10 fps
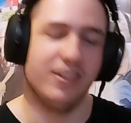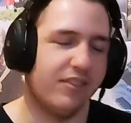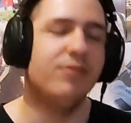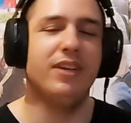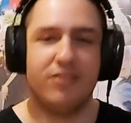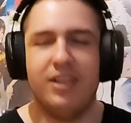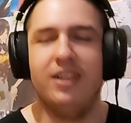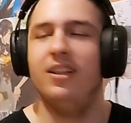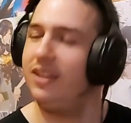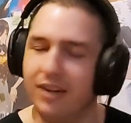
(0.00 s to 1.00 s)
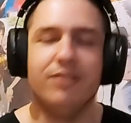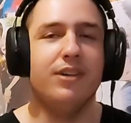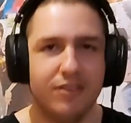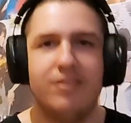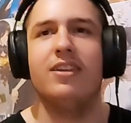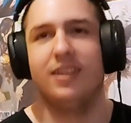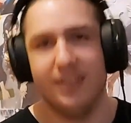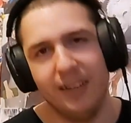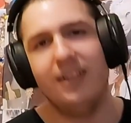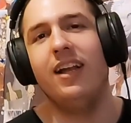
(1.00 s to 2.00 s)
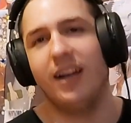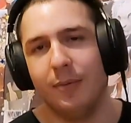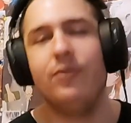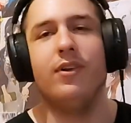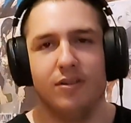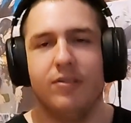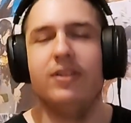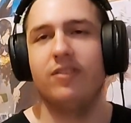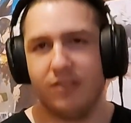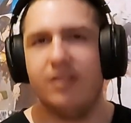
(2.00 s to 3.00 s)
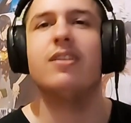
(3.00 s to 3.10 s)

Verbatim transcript: It's a VSL. I love it. I absolutely love it.